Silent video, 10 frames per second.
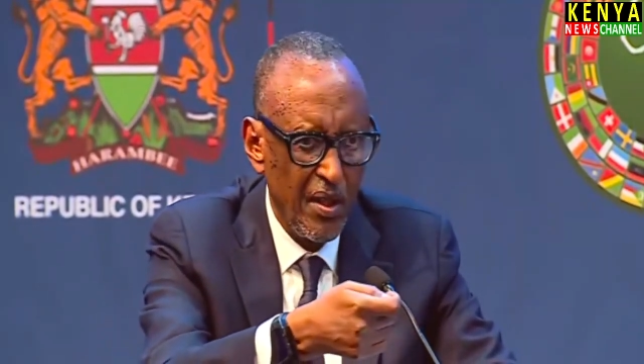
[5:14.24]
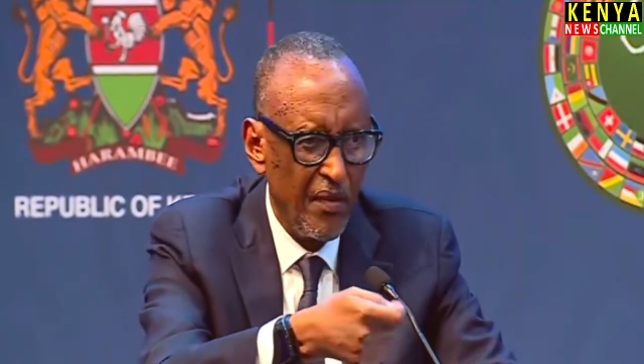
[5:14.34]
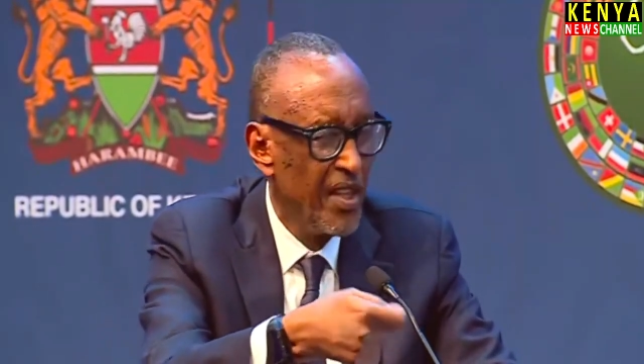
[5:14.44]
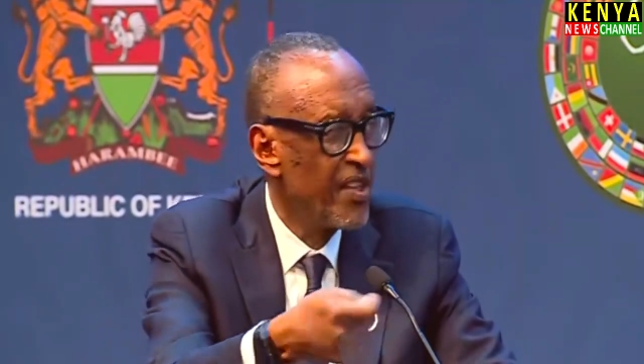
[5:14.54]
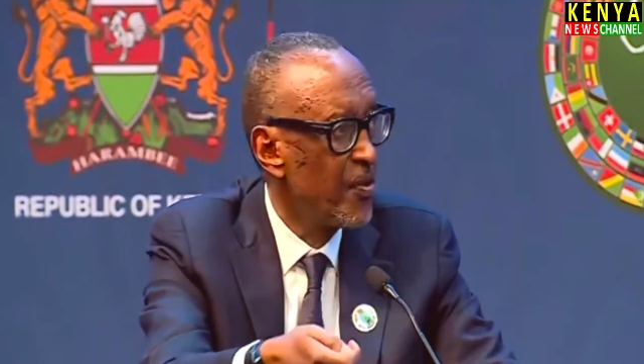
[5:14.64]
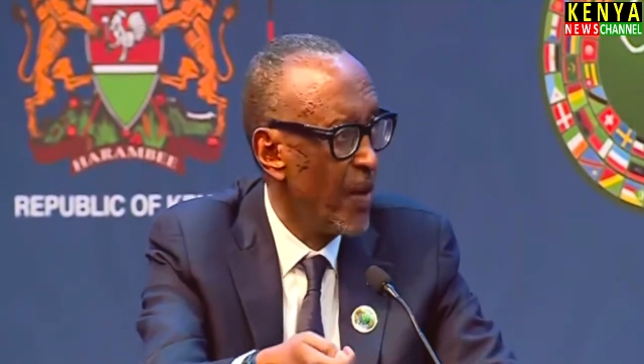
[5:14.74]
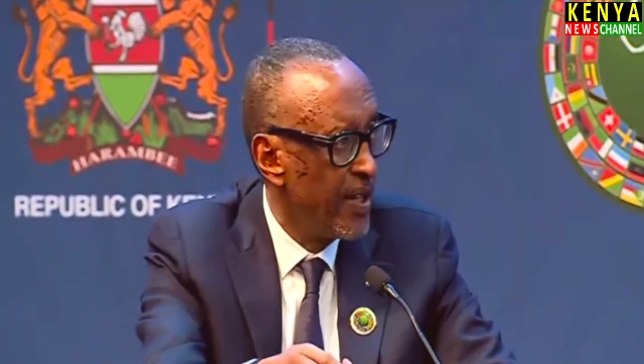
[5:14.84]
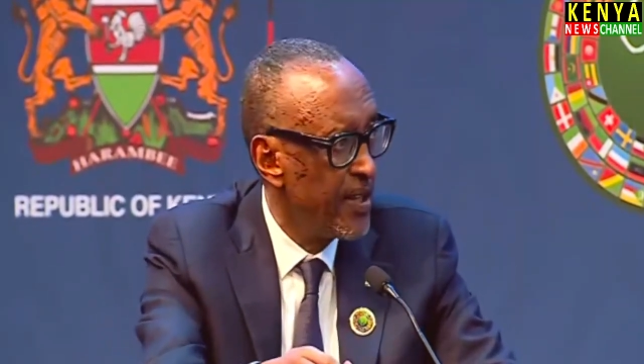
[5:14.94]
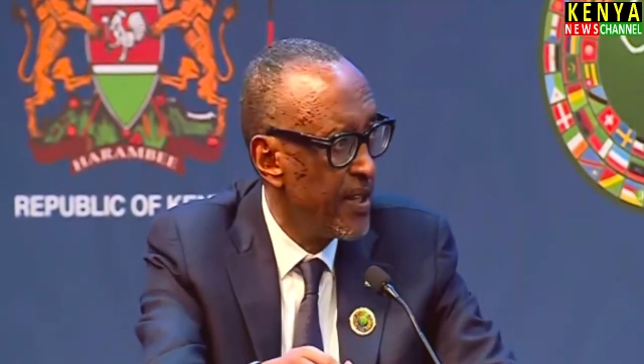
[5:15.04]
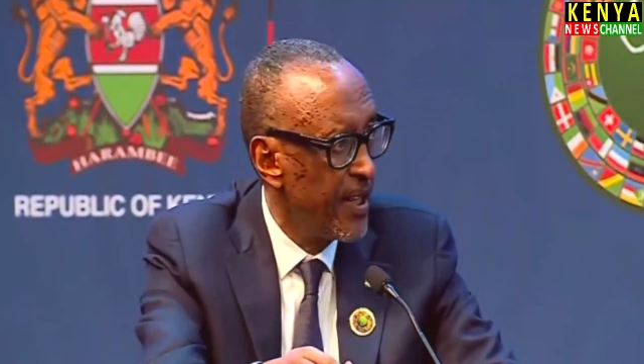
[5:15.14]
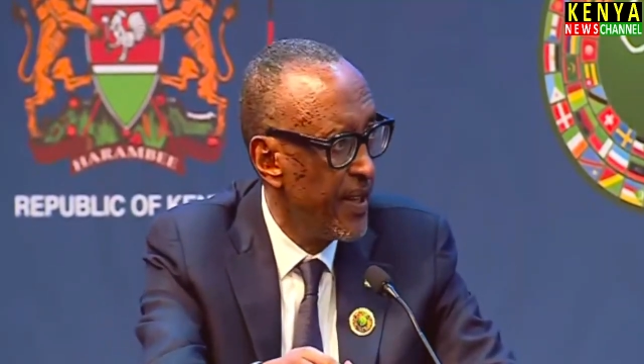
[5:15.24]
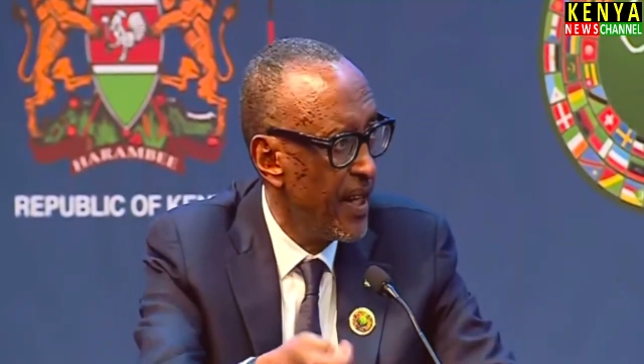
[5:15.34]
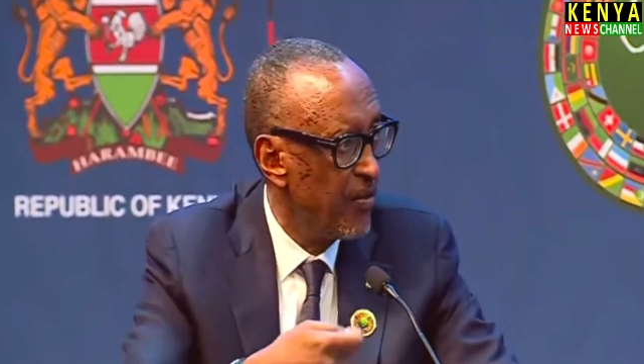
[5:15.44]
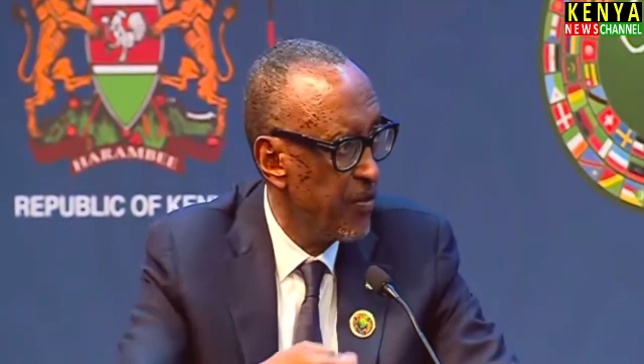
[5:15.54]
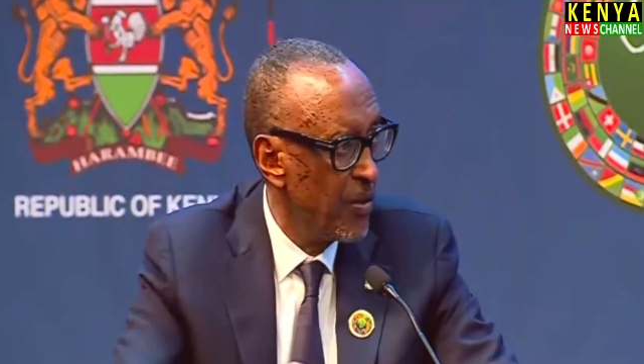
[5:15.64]
this right, and
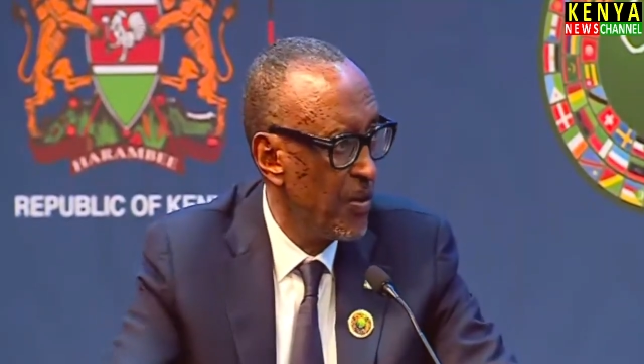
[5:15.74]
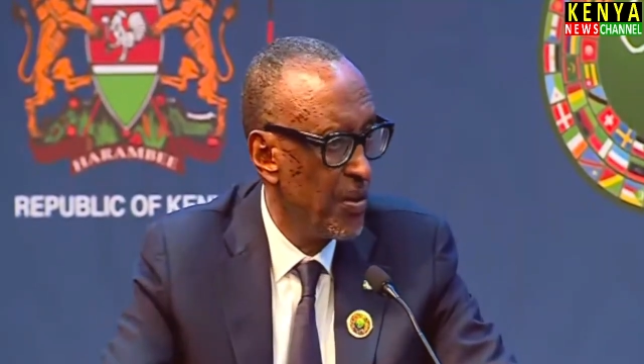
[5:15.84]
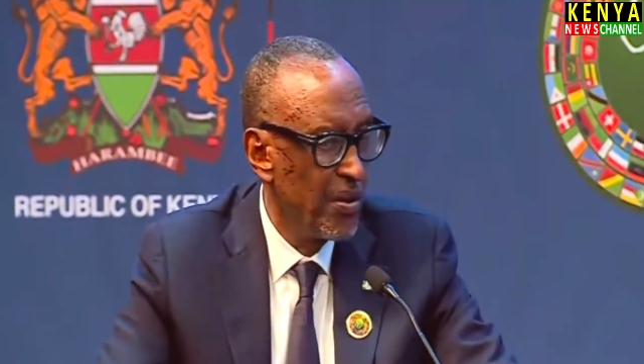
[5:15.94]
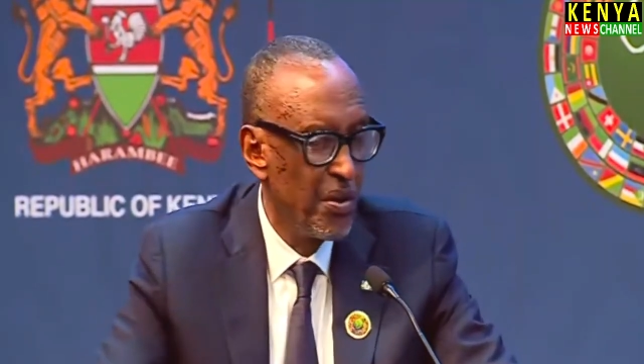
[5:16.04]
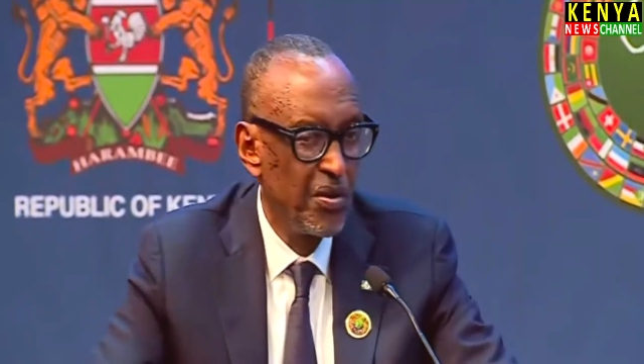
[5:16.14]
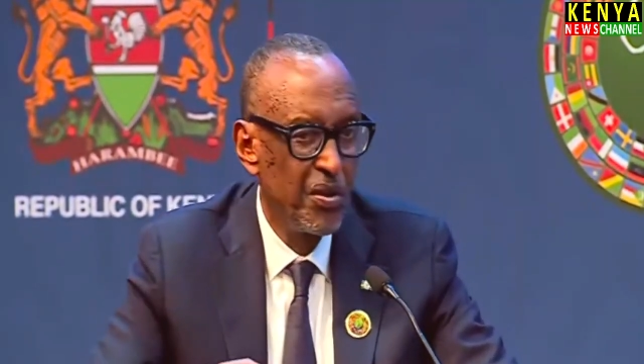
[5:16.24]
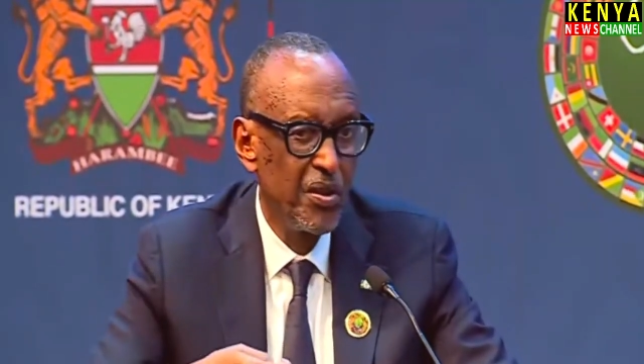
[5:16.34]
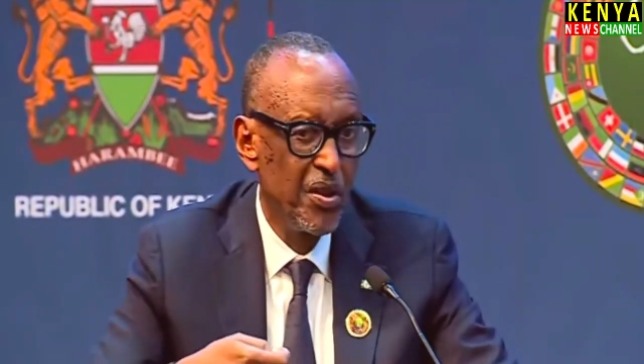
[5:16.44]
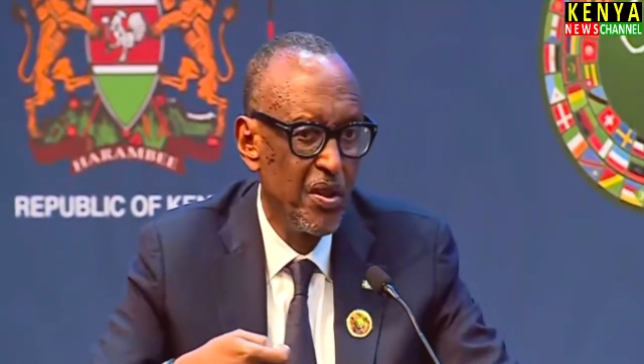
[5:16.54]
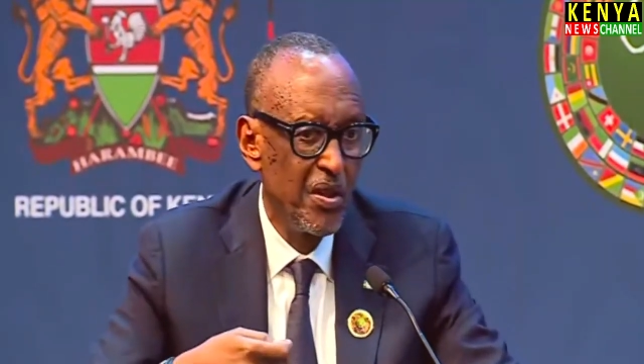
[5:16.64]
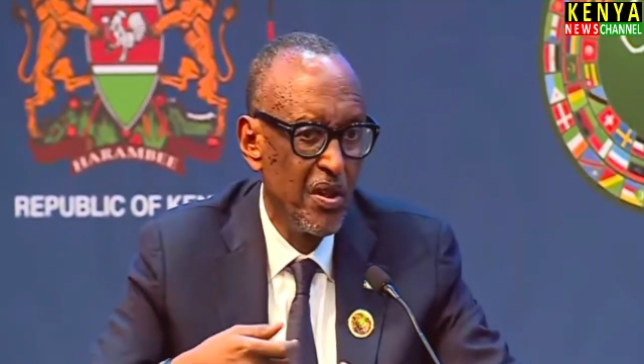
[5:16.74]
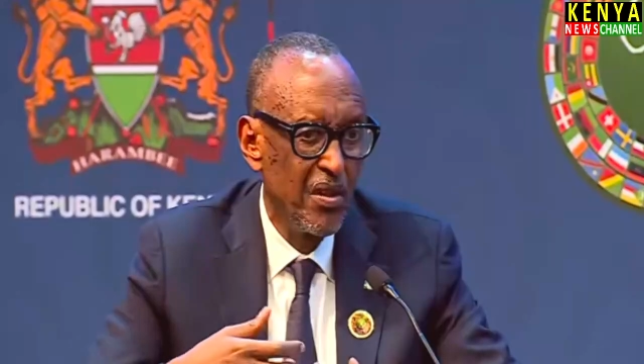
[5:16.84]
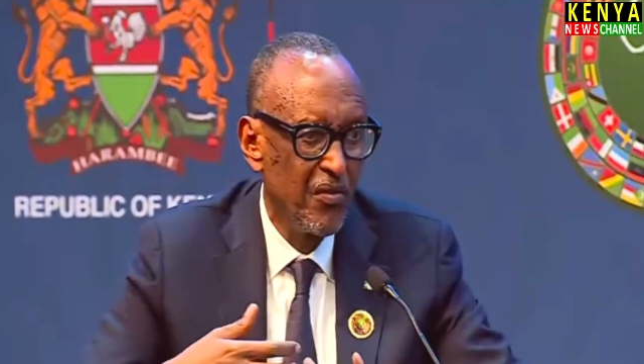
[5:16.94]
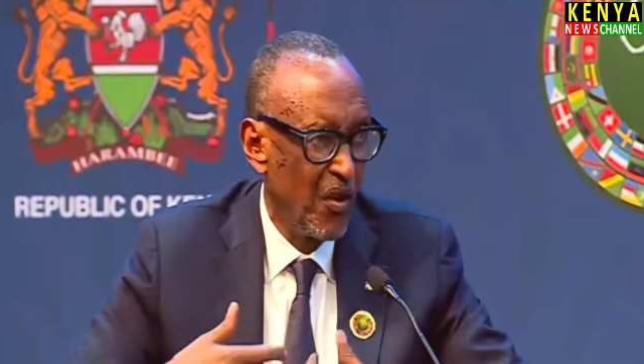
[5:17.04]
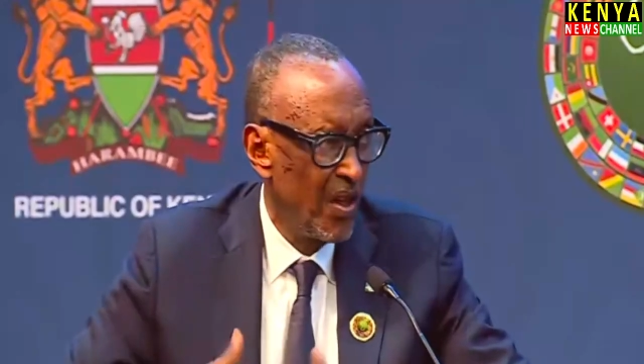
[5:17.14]
therefore
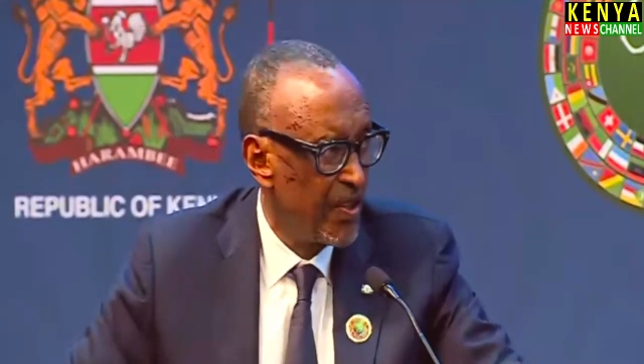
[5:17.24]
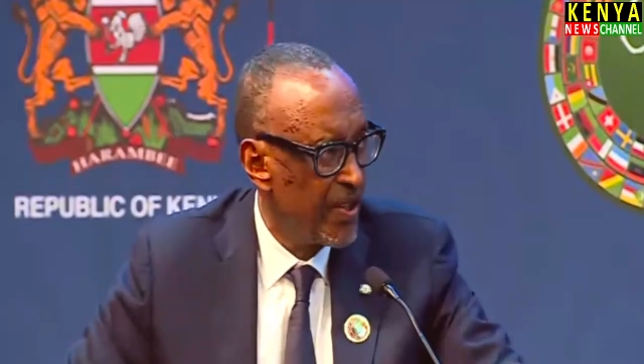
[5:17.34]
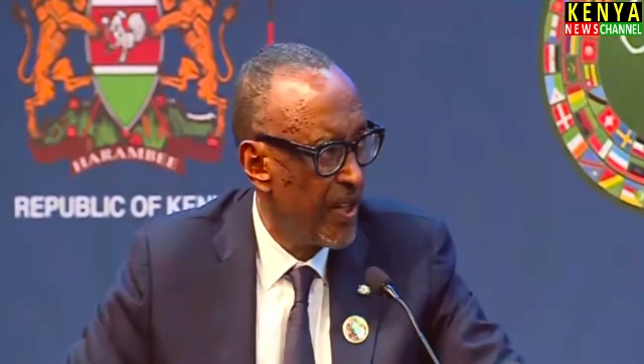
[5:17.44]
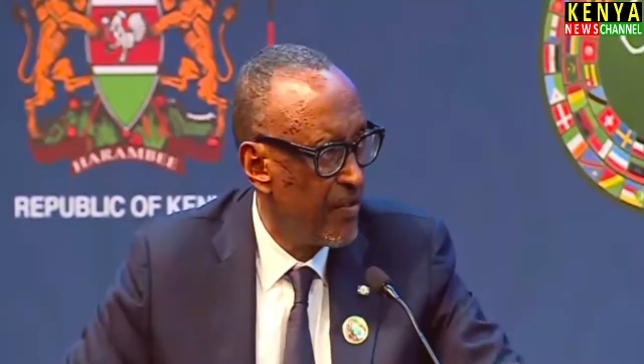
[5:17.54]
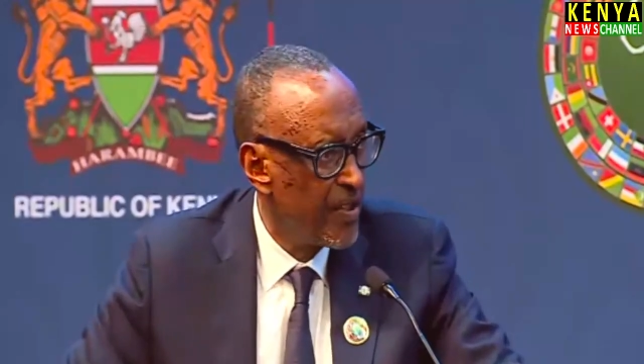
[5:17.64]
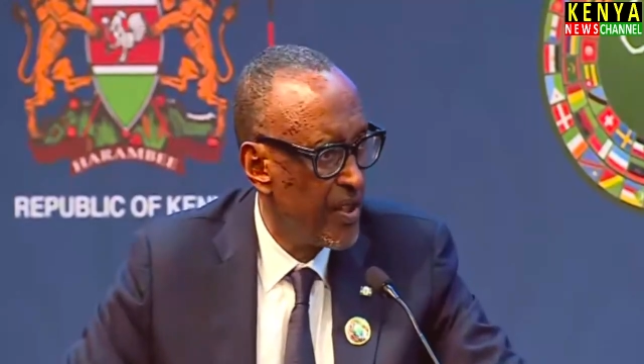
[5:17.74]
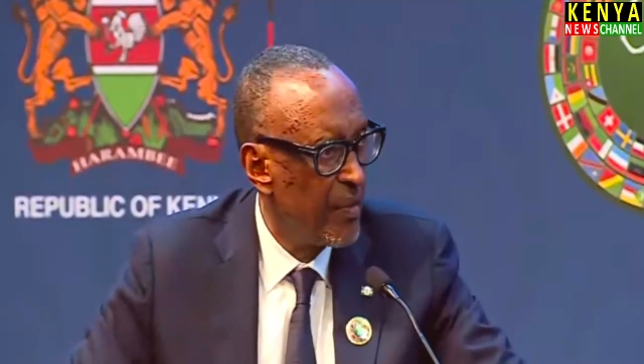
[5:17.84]
for ourselves,